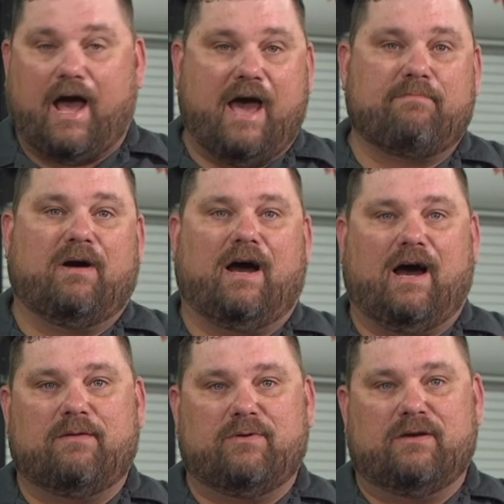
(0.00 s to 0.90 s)
I had my
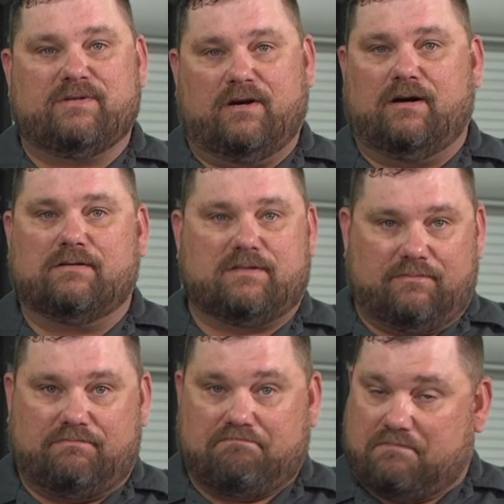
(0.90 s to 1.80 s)
high beams on,
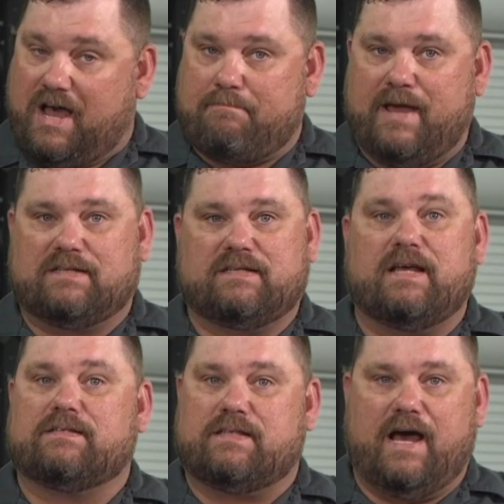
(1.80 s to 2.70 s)
so that makes sense.